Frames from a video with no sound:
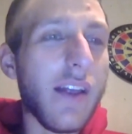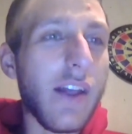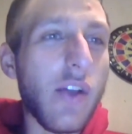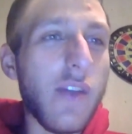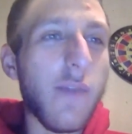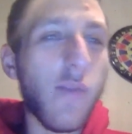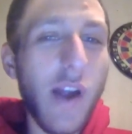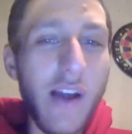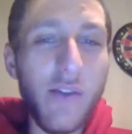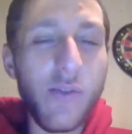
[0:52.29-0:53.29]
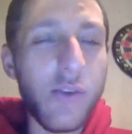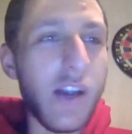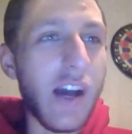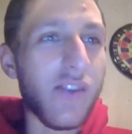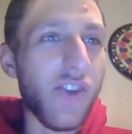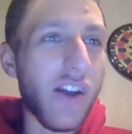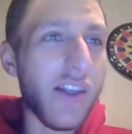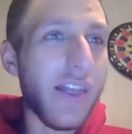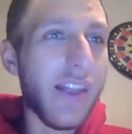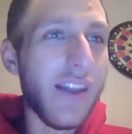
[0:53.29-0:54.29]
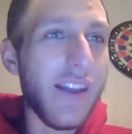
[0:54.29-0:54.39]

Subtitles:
the Cleveland Browns. Who do you got?